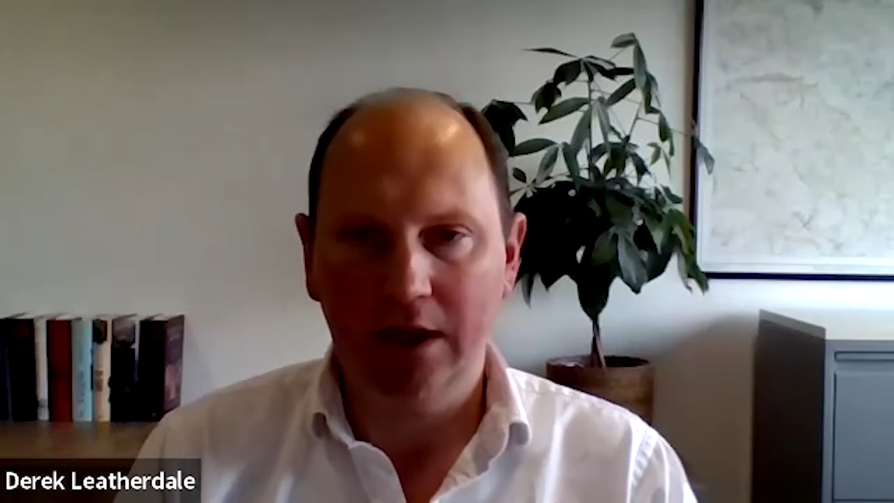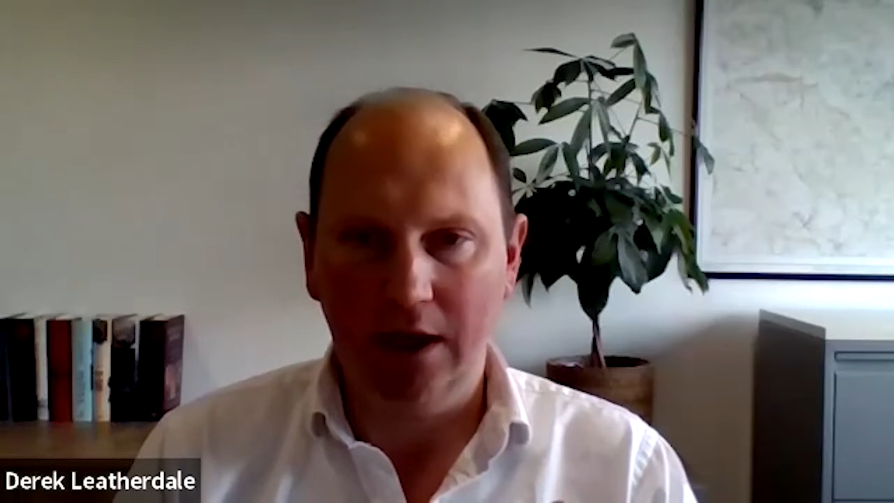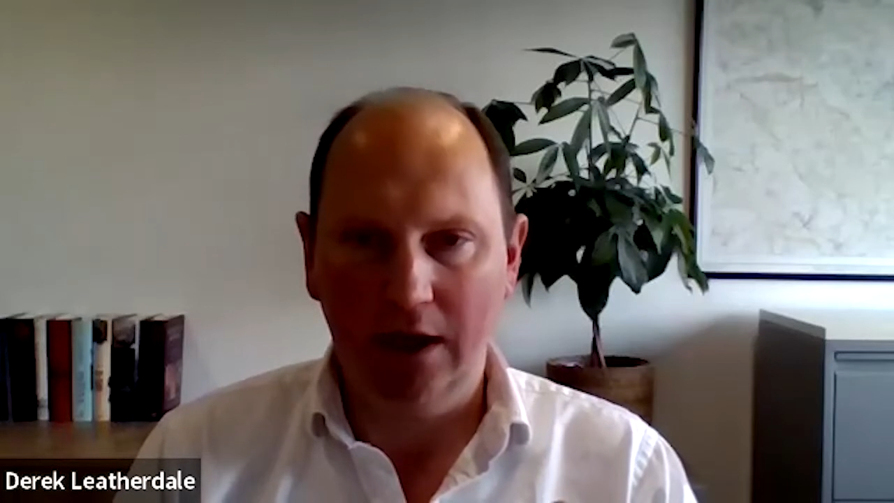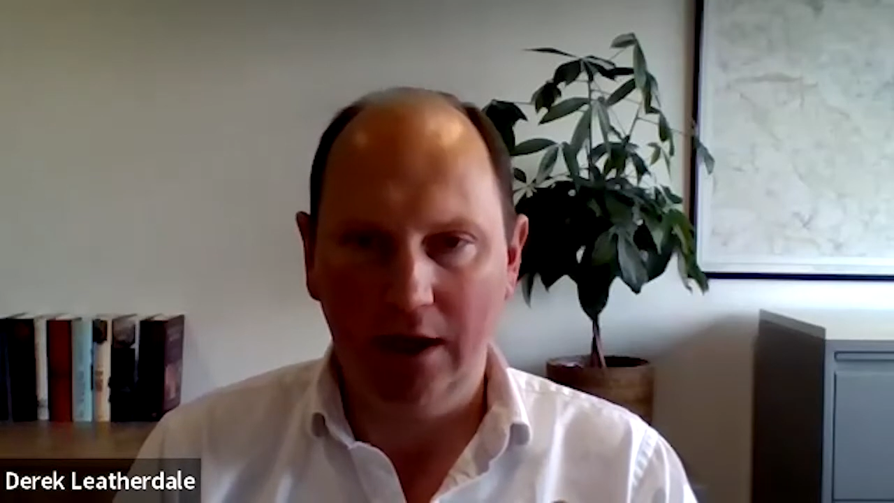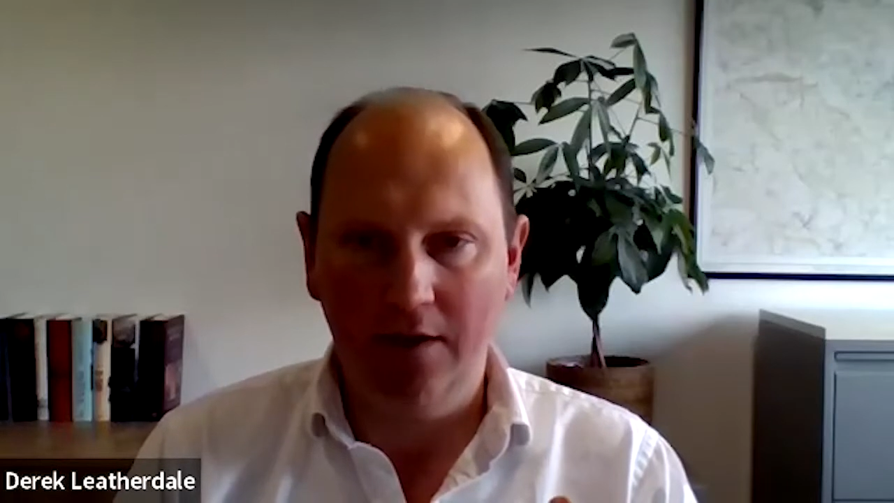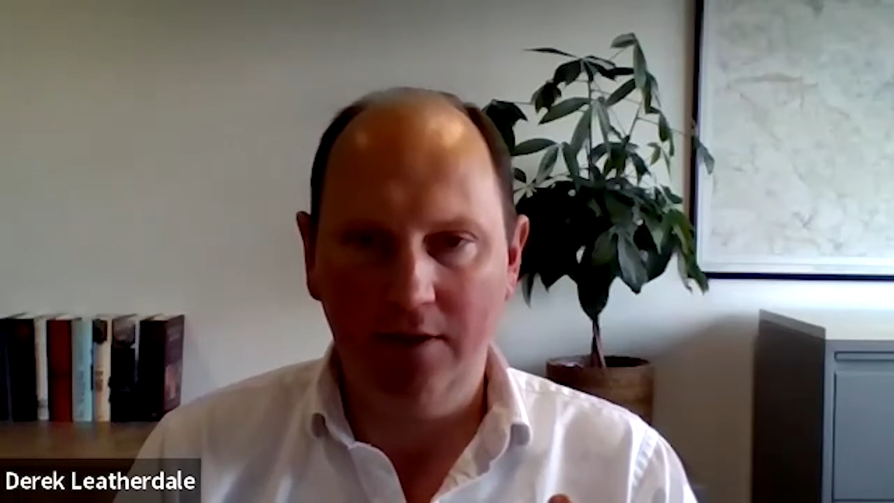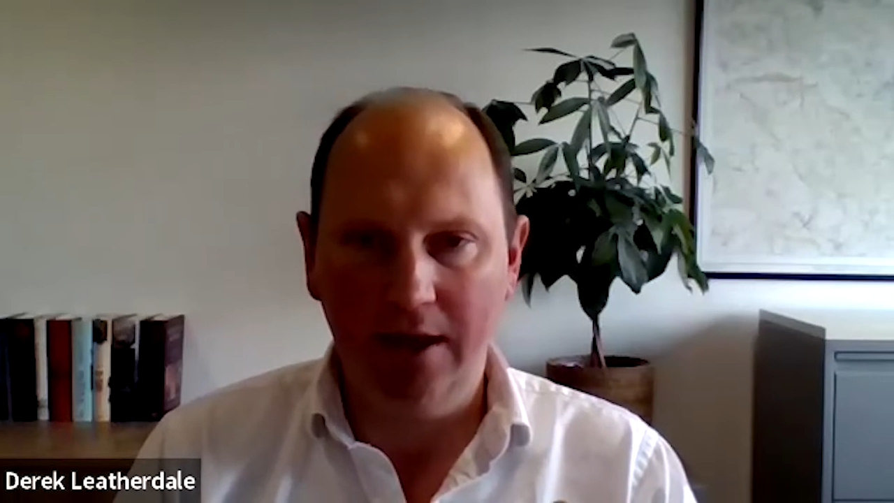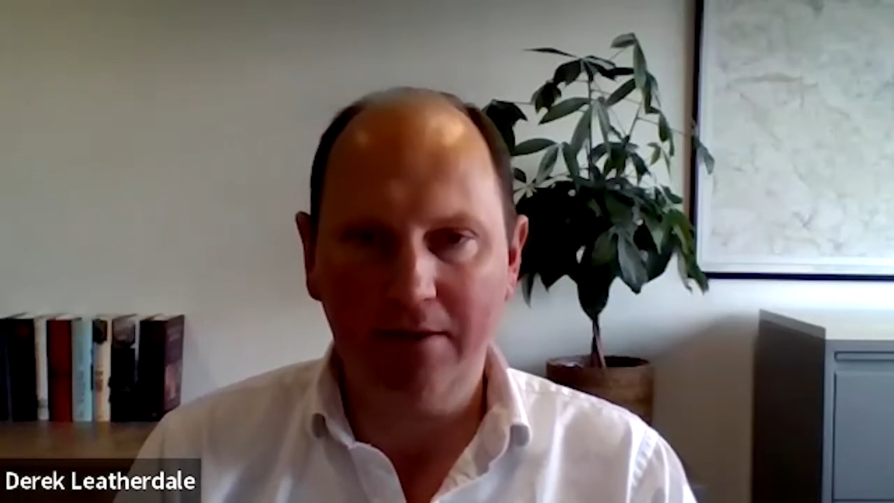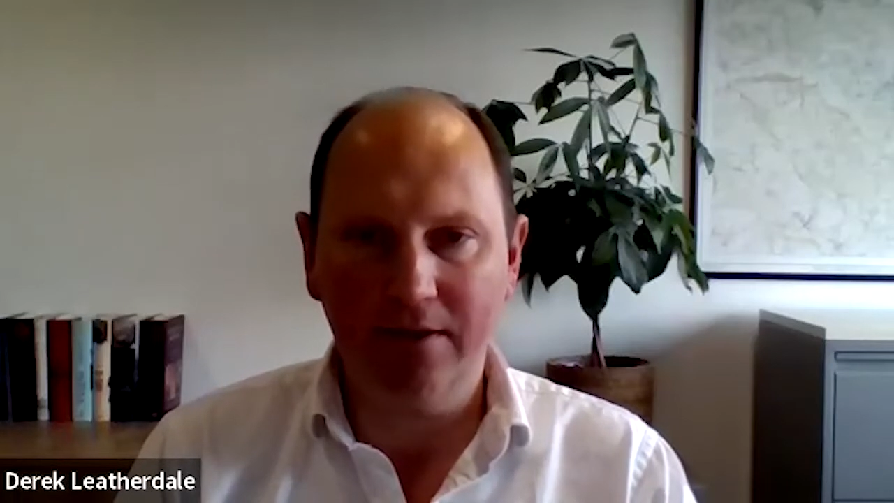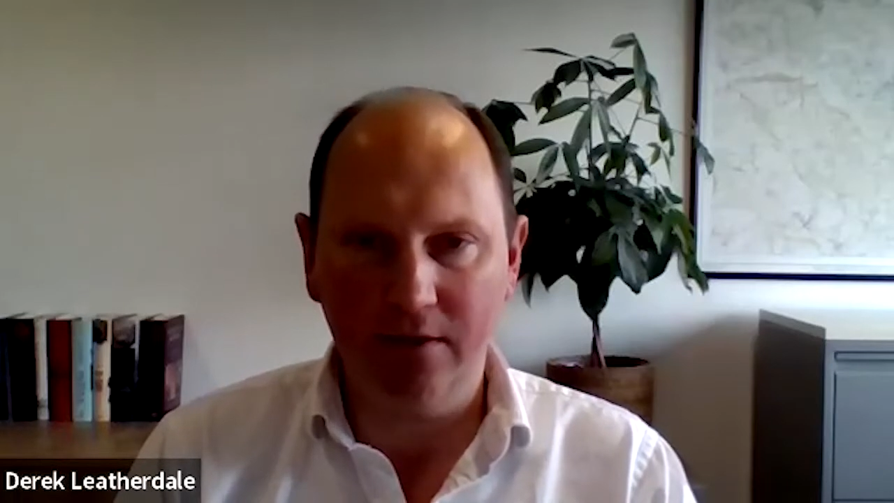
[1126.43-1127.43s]
and
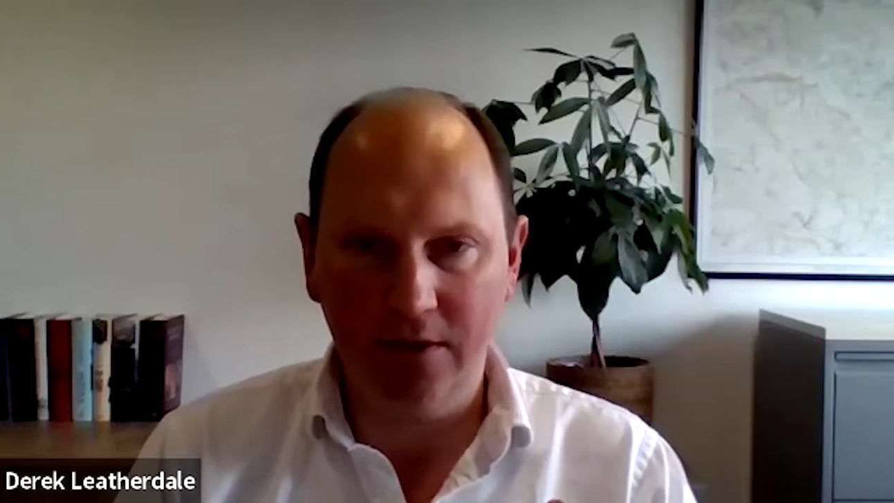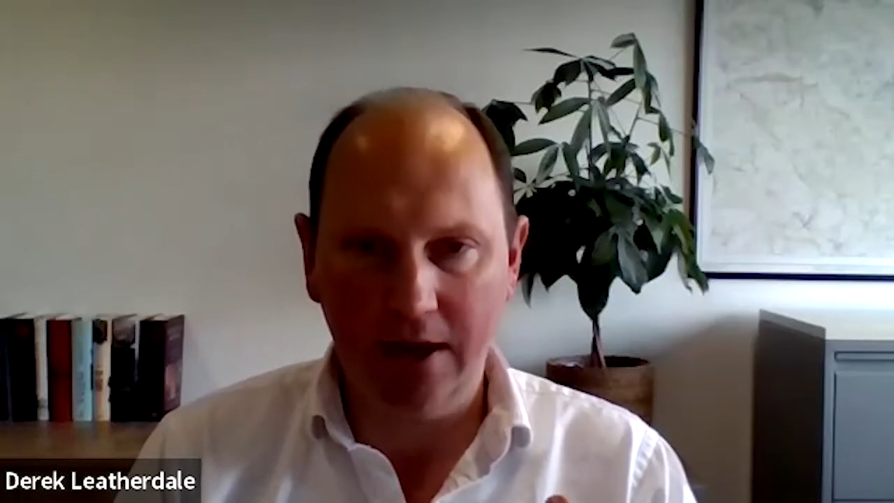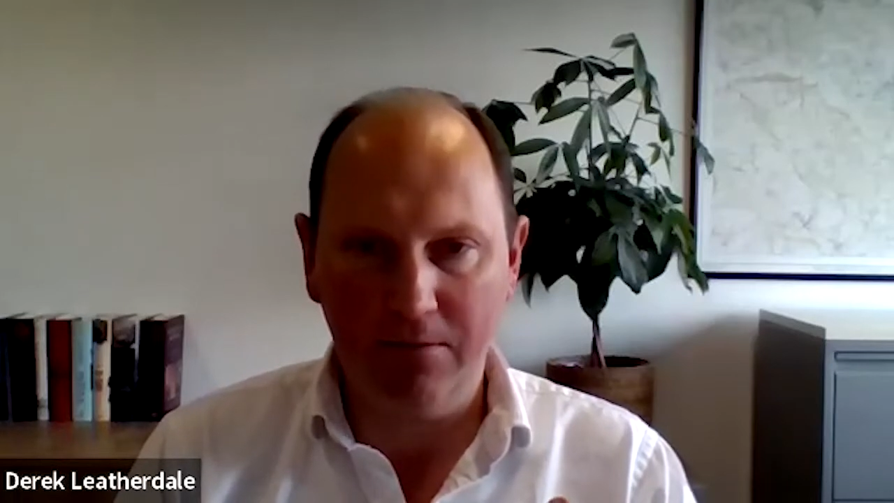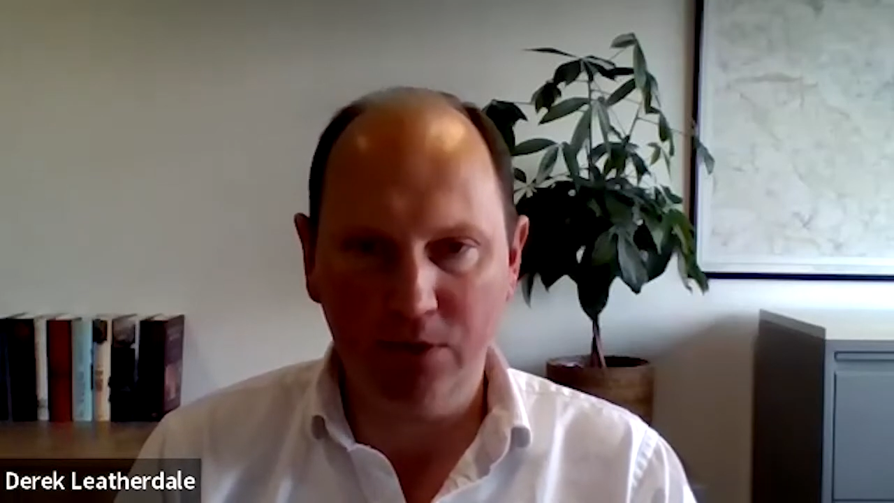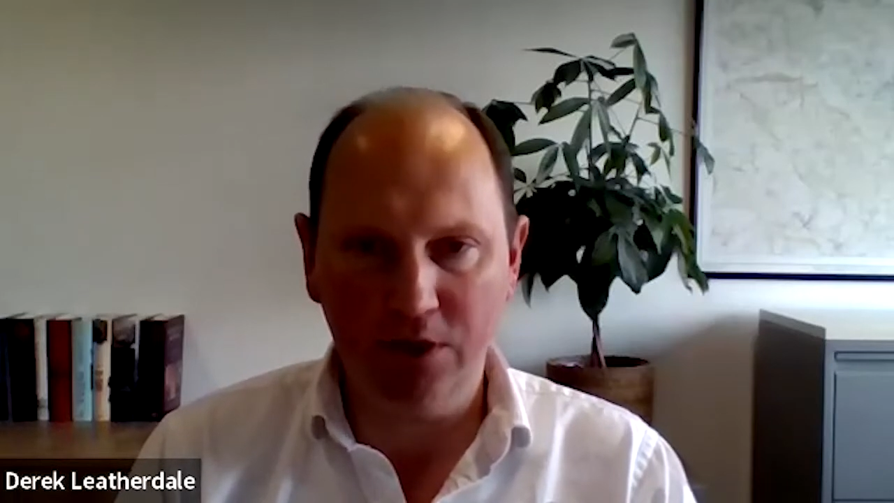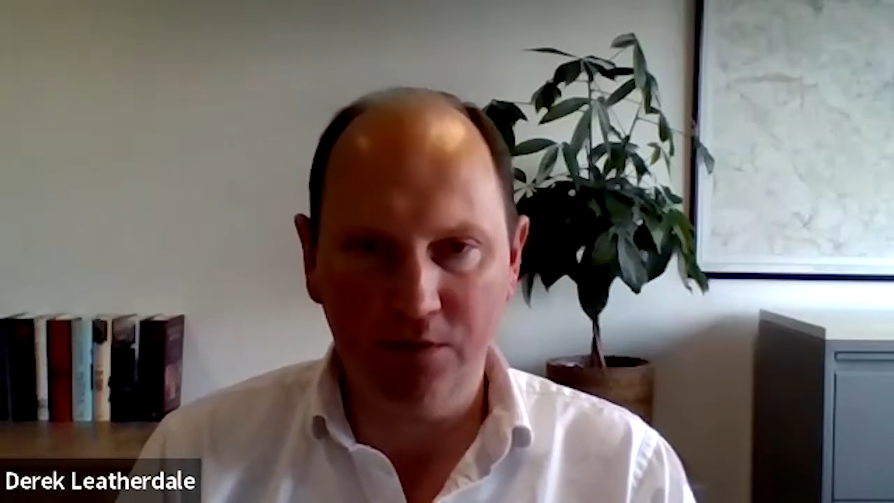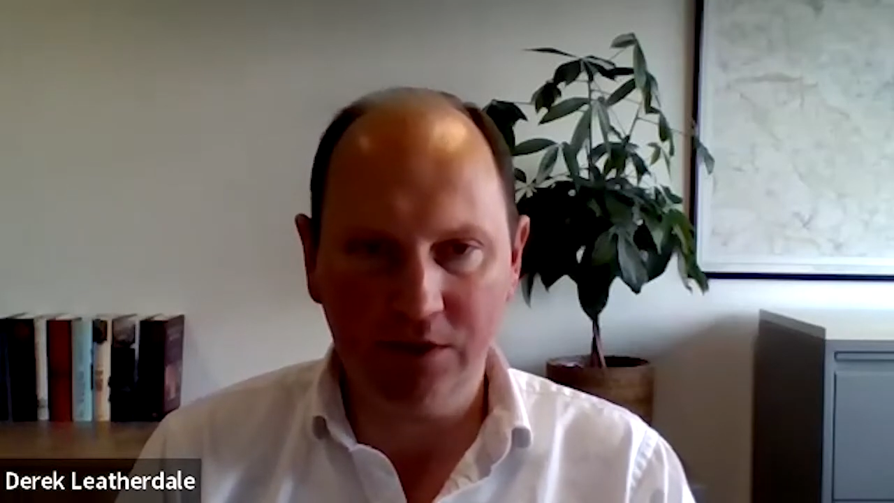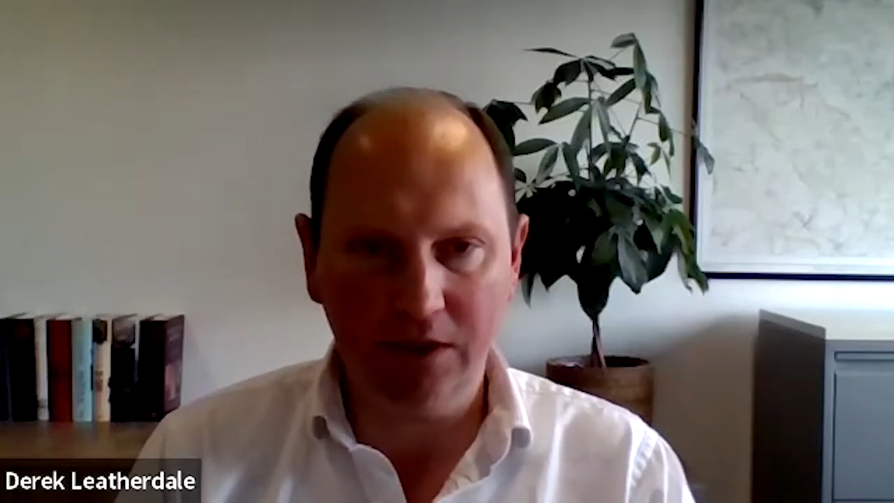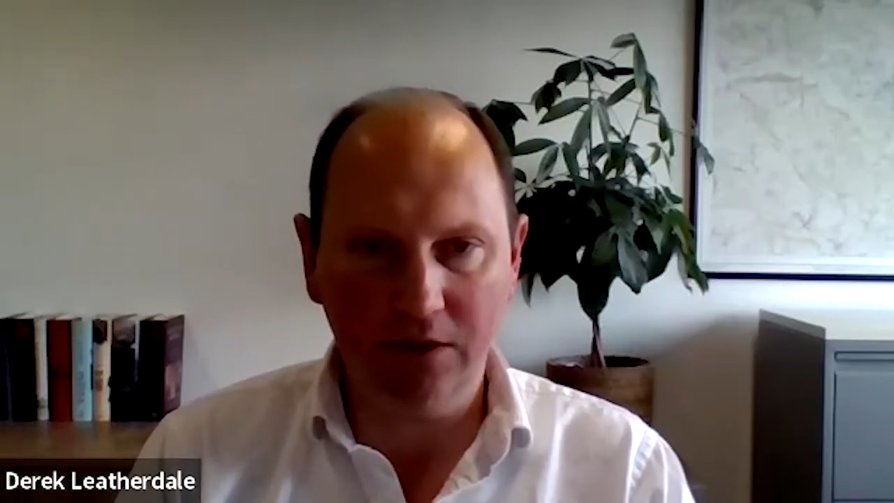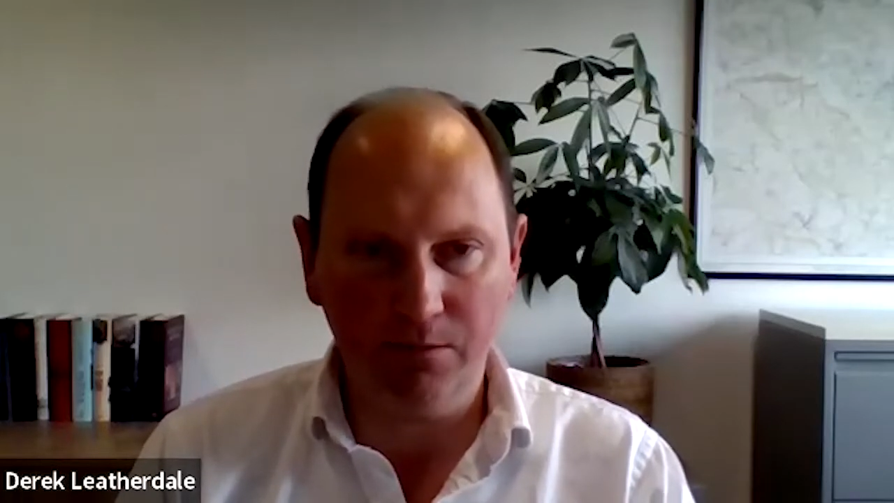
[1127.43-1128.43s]
then them
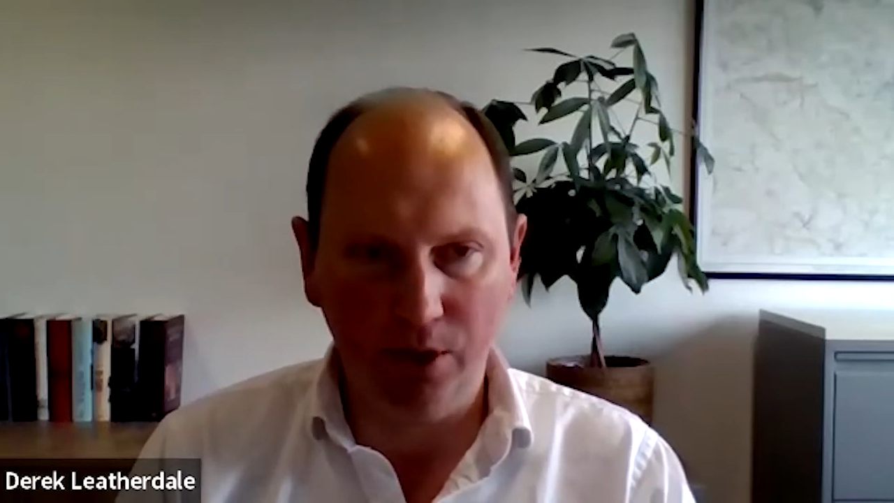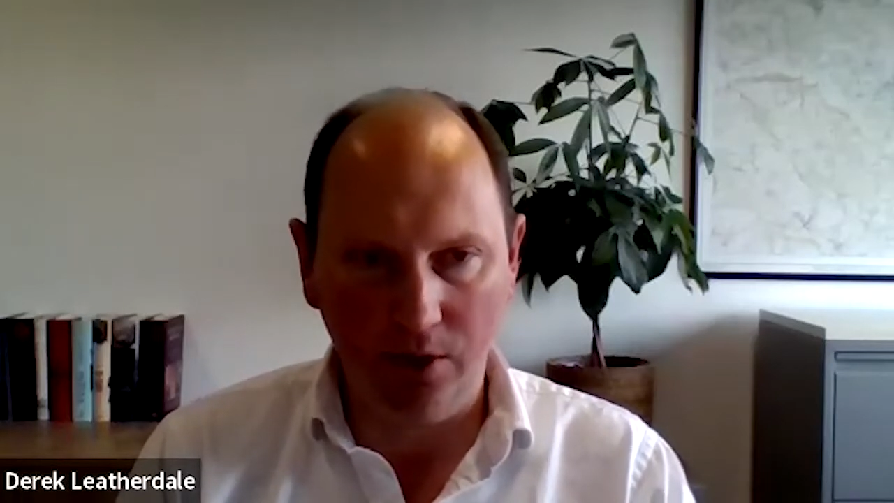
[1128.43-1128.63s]
using the